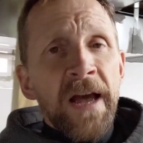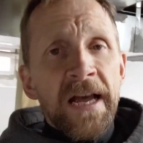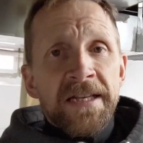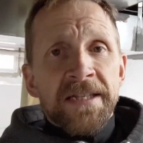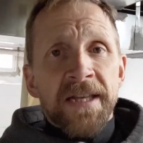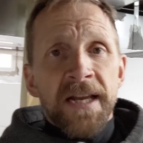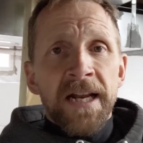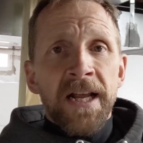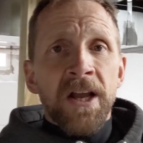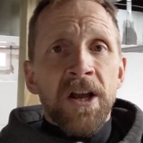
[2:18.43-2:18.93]

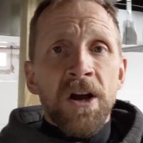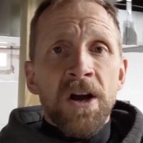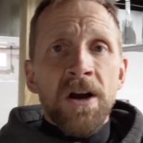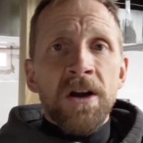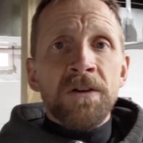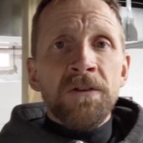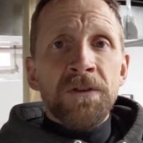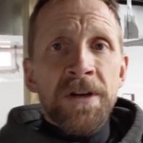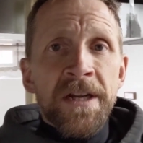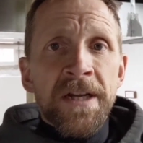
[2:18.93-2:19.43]
setting
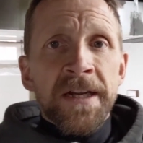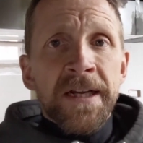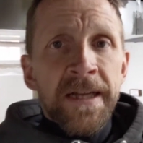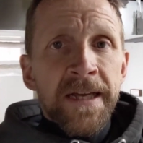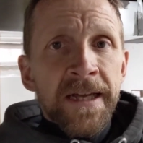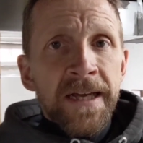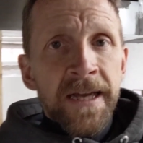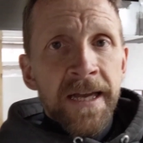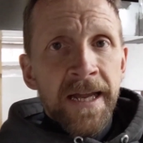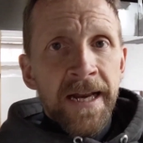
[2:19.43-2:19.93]
concrete,
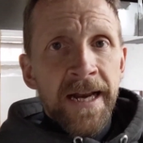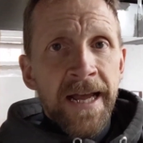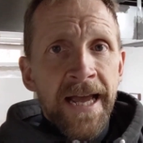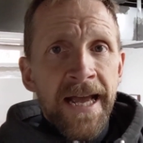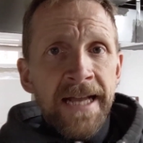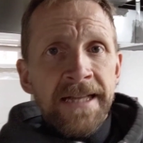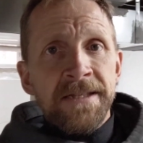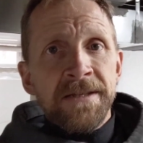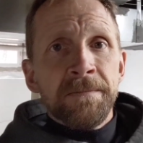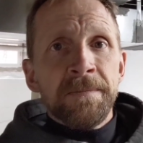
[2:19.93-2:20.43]
and I
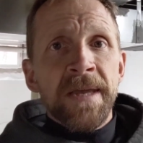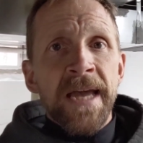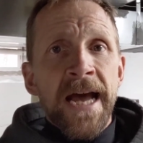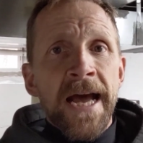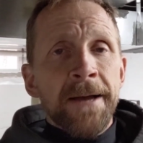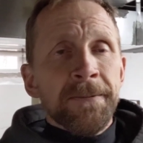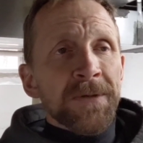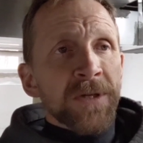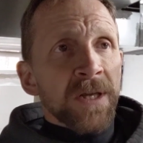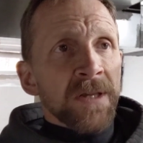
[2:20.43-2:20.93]
had some
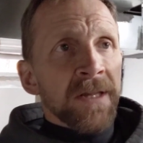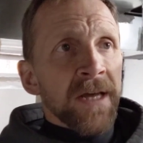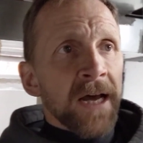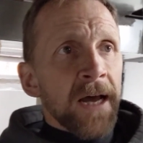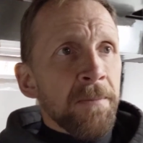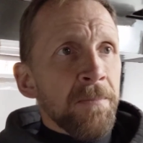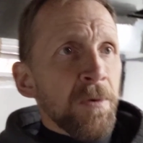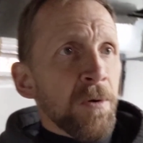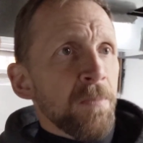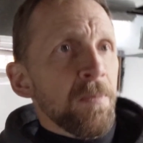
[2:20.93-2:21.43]
gaps on the
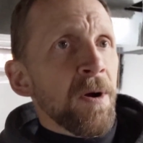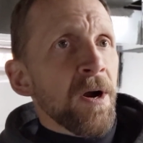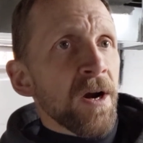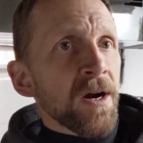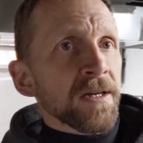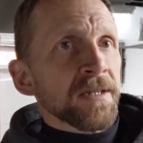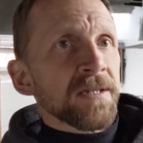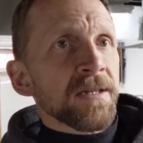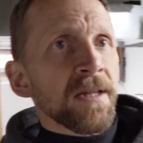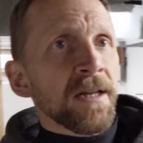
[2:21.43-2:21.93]
upper
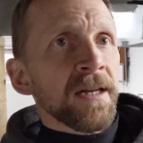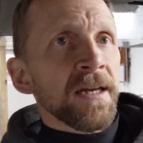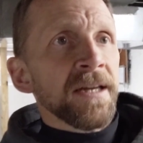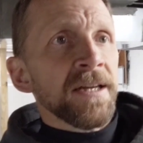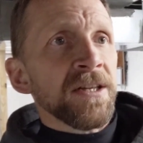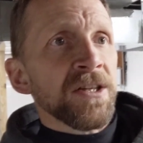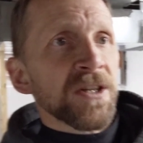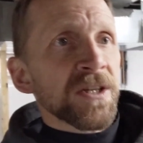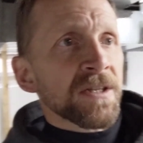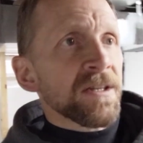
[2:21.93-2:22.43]
parts that I
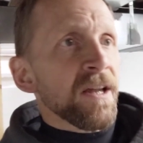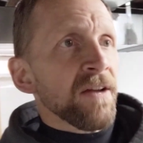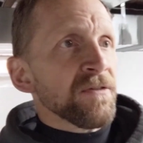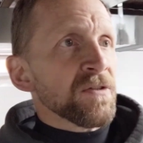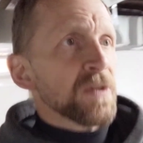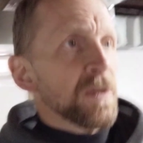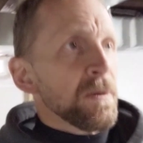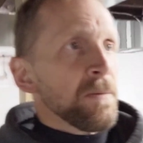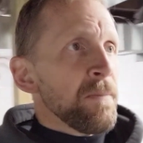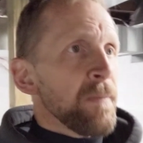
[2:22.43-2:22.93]
had just
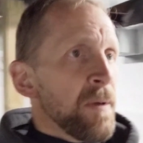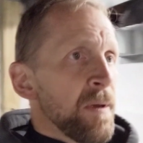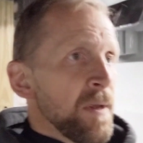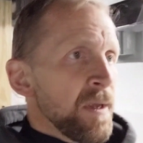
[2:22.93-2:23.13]
stuffed some